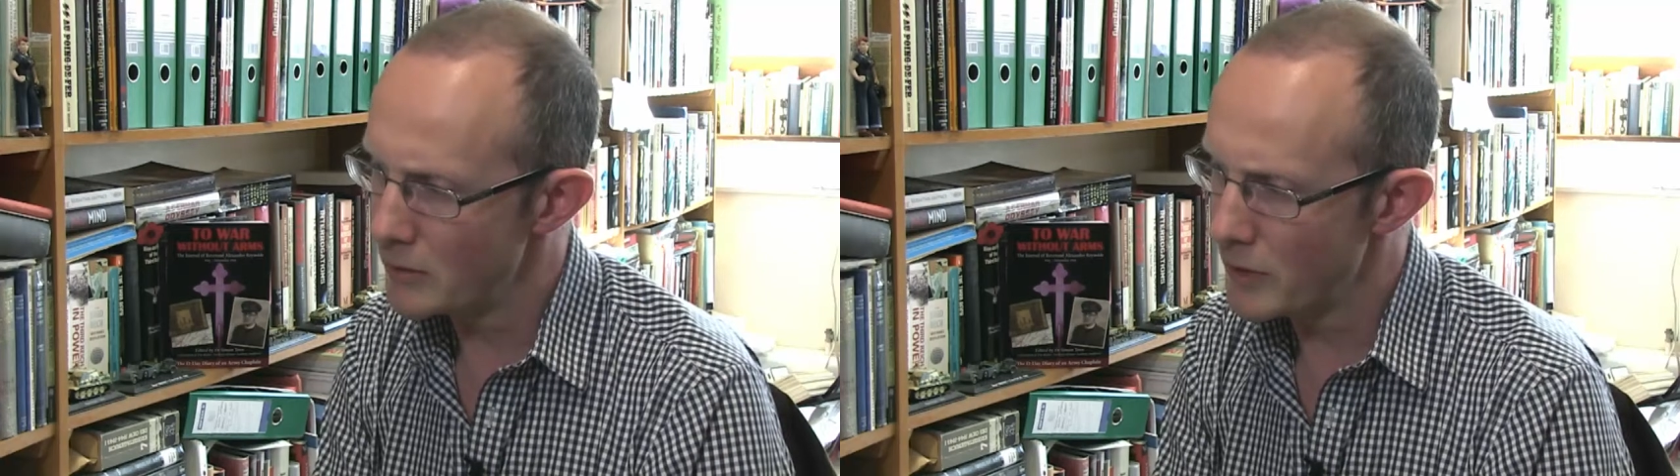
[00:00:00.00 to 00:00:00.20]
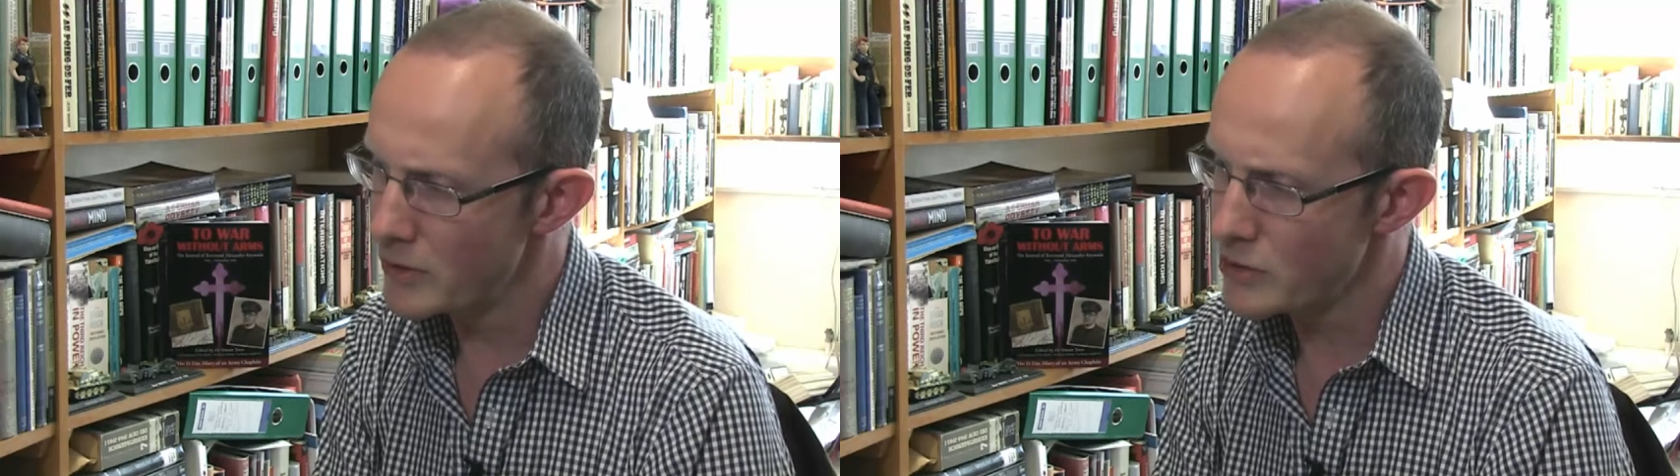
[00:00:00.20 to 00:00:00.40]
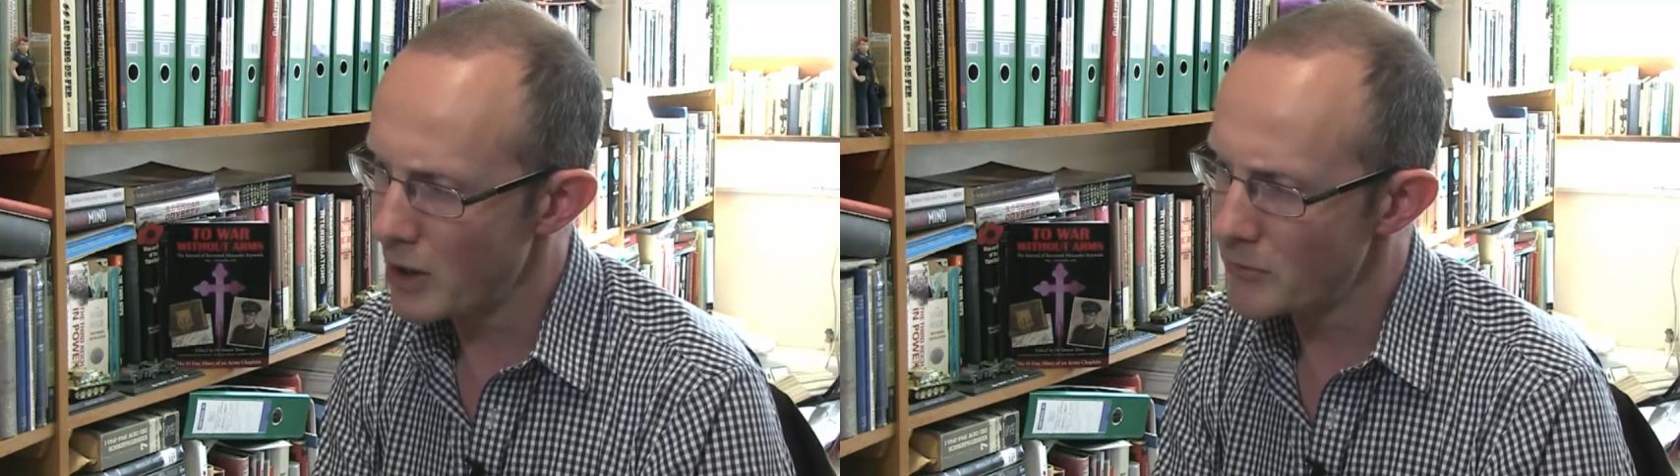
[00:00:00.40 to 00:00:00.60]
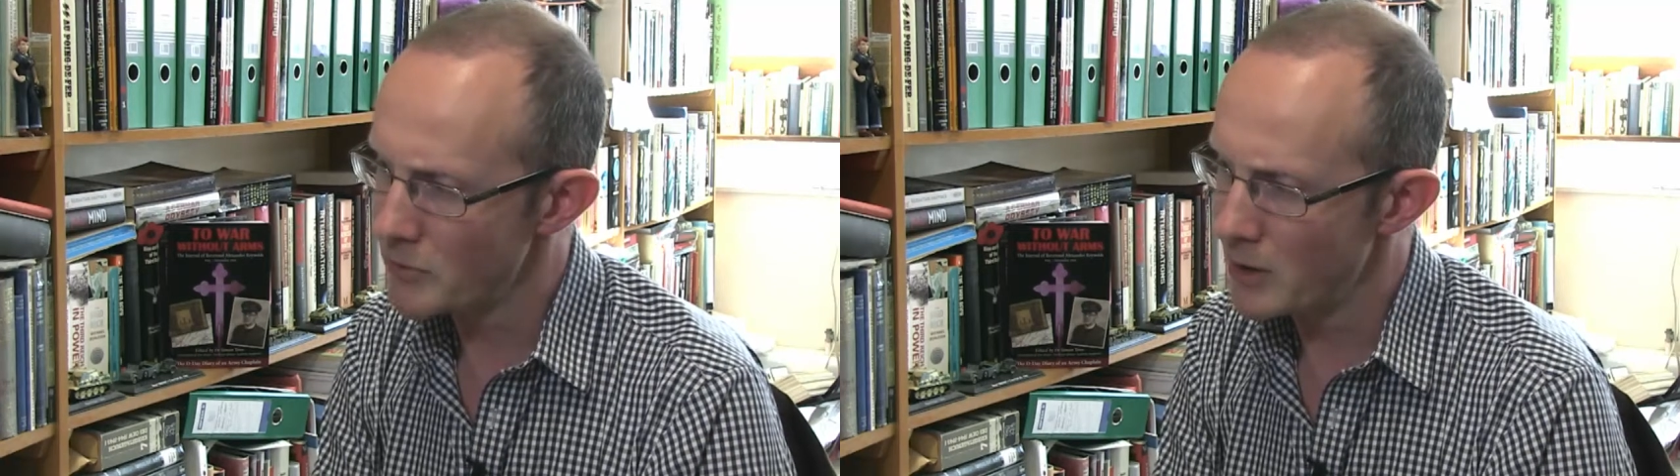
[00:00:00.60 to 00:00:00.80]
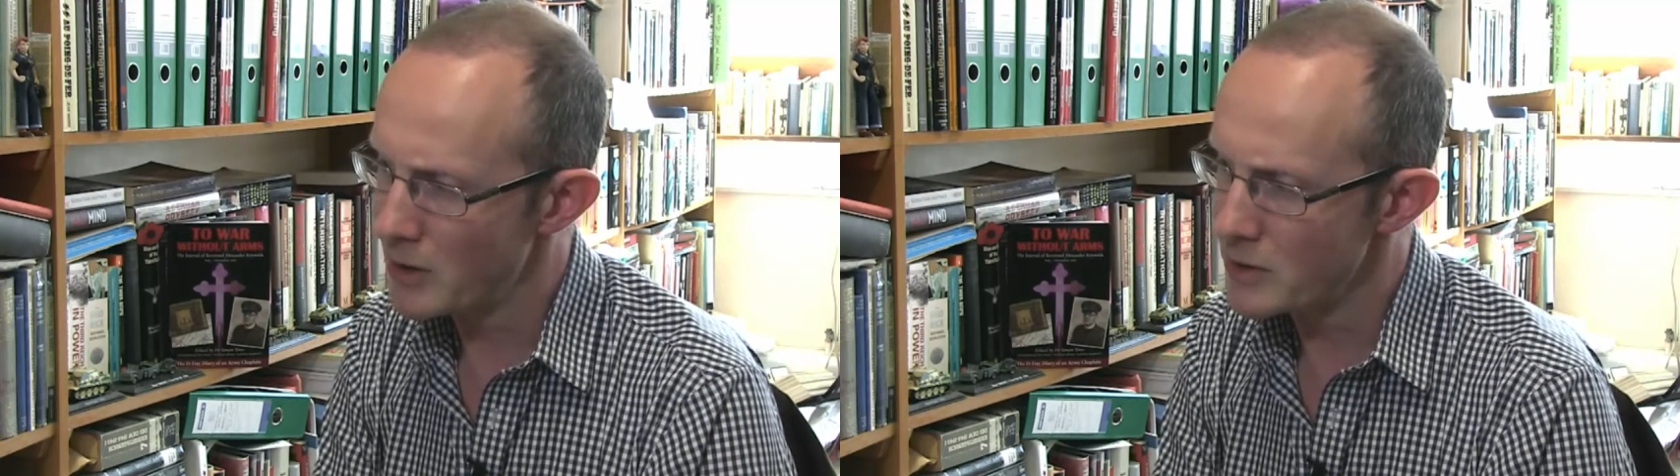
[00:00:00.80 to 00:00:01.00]
the first
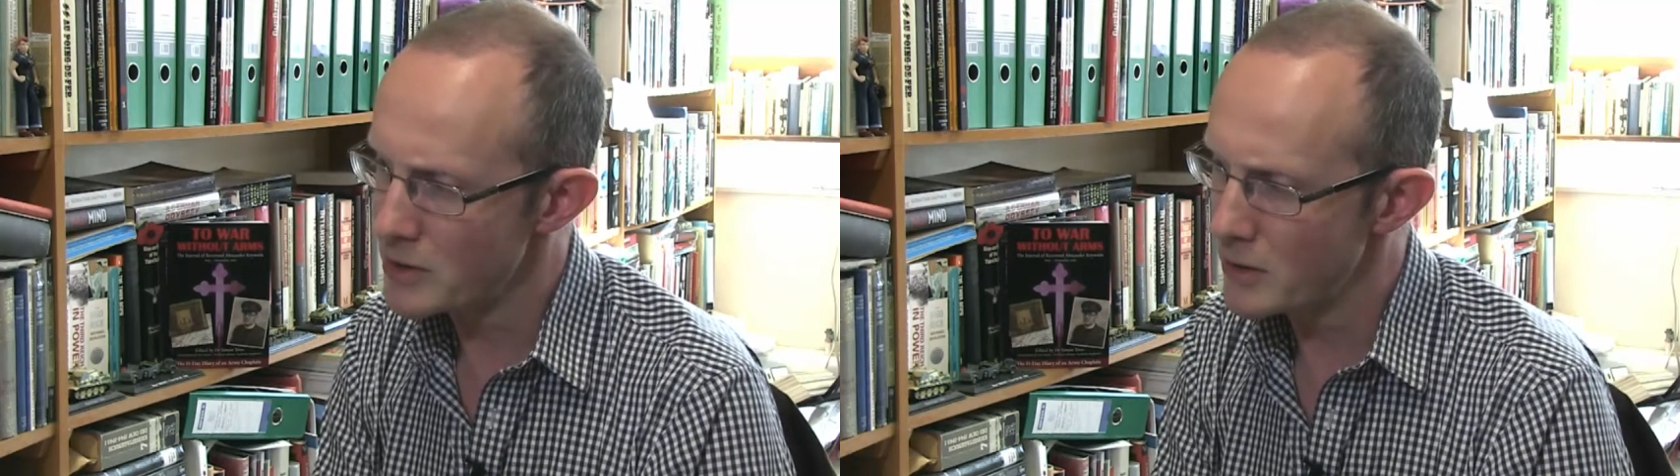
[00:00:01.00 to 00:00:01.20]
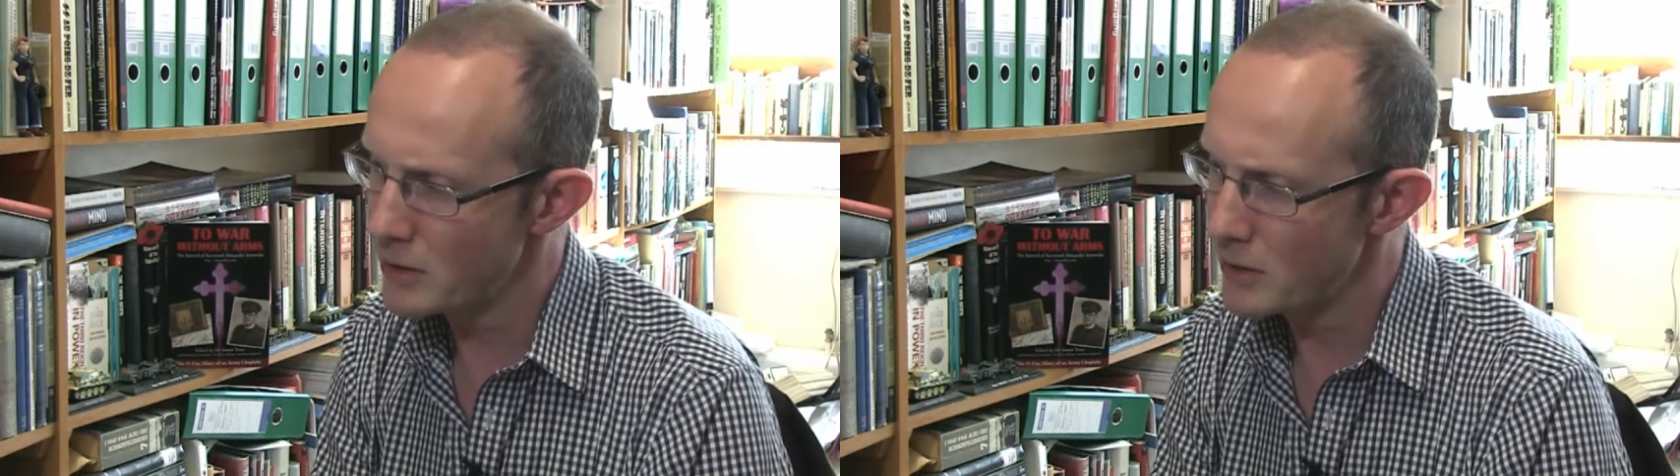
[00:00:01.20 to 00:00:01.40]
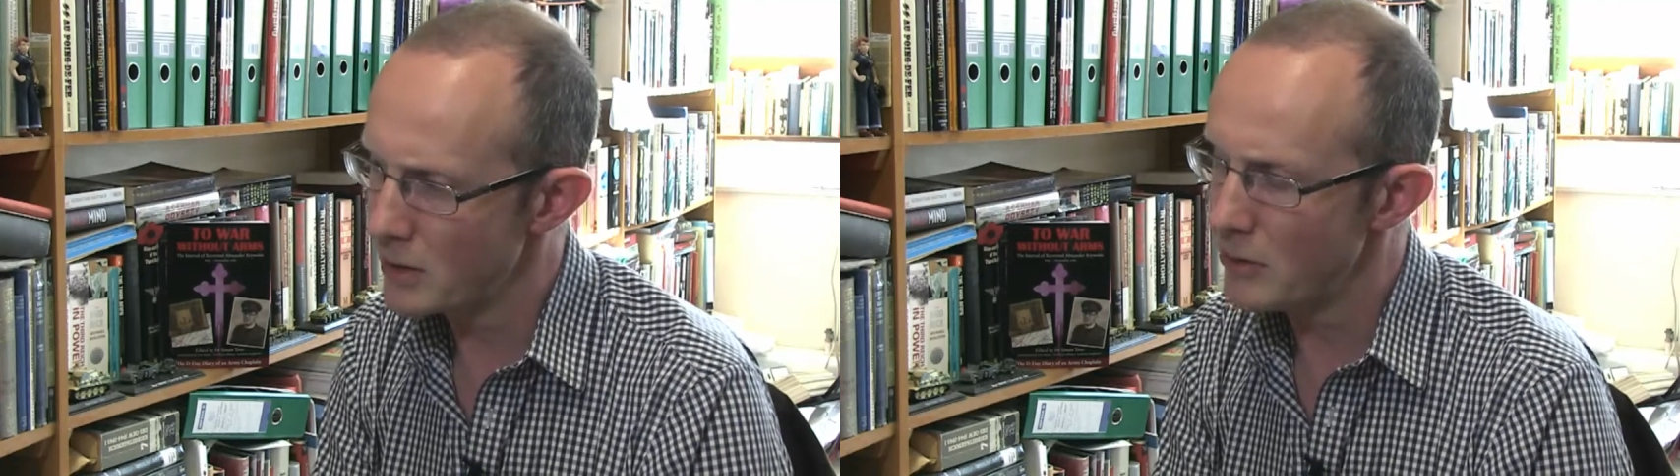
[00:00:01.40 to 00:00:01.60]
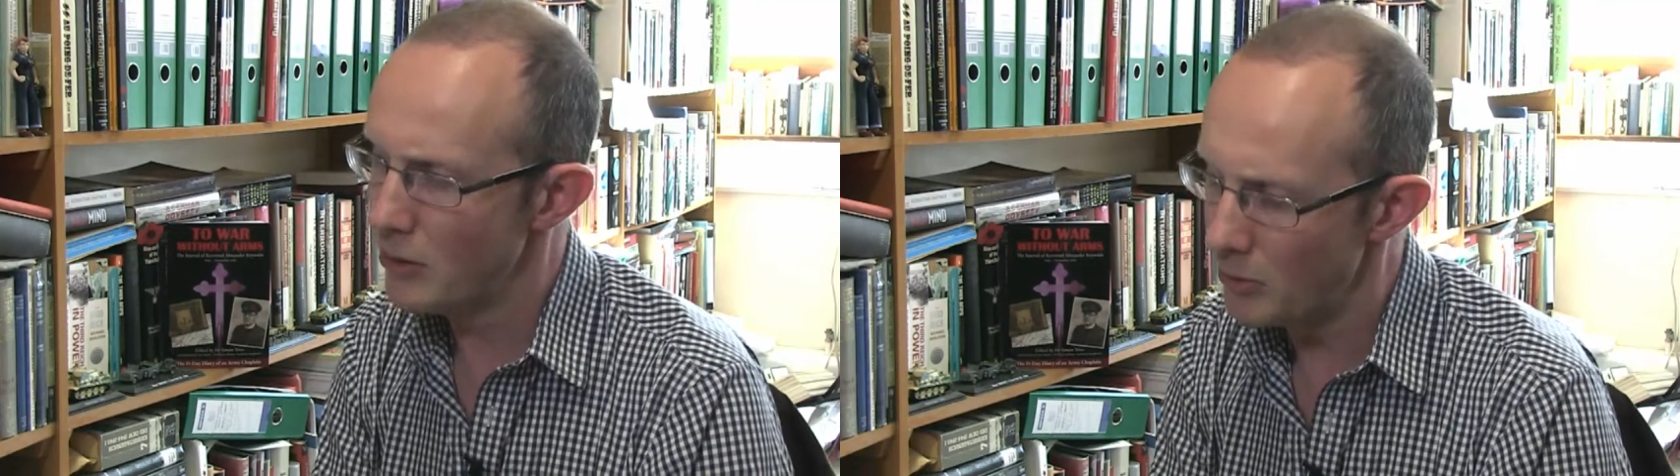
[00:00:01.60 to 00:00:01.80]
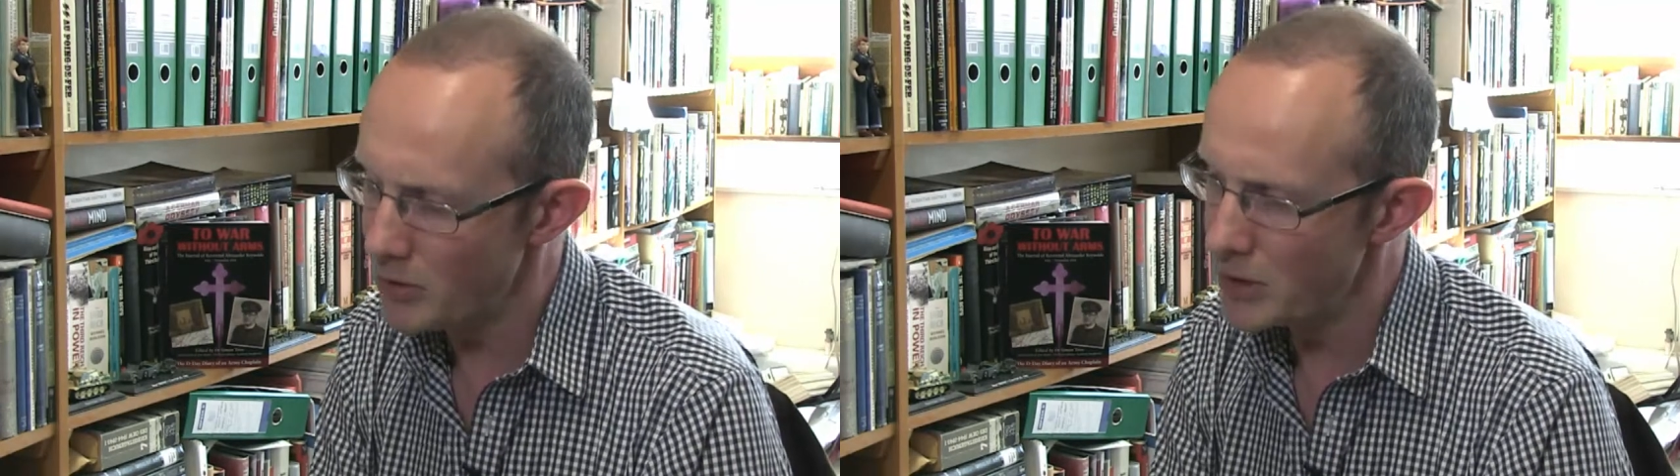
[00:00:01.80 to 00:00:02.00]
chapter when he's in
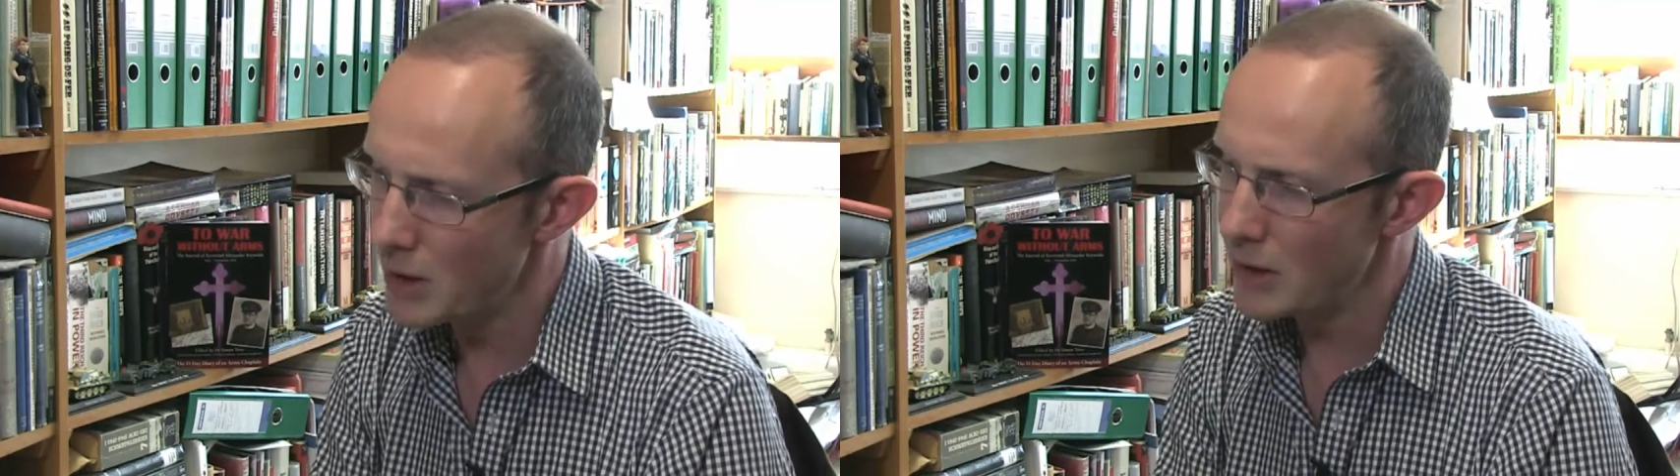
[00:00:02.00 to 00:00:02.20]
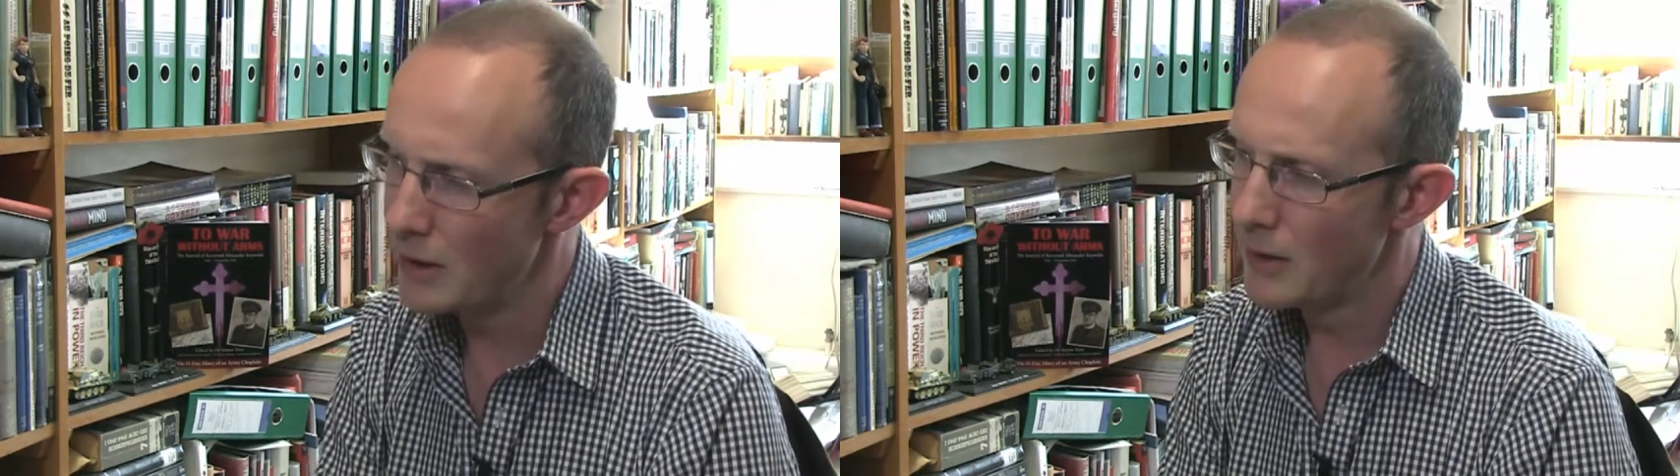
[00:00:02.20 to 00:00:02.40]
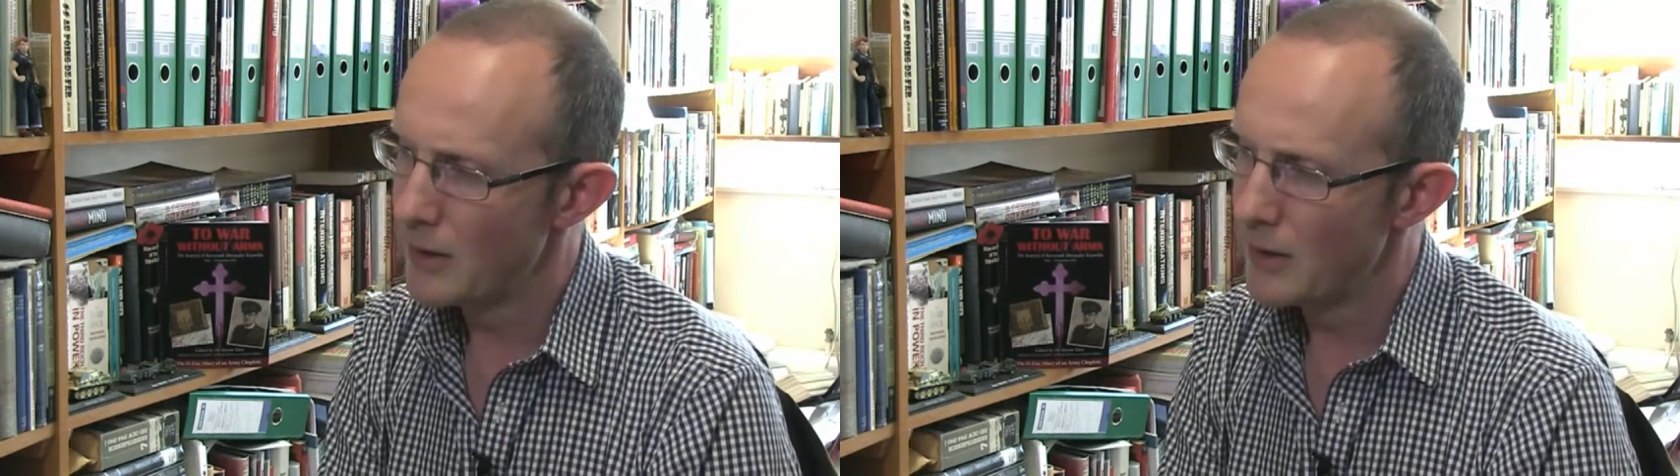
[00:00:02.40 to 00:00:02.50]
Normandy,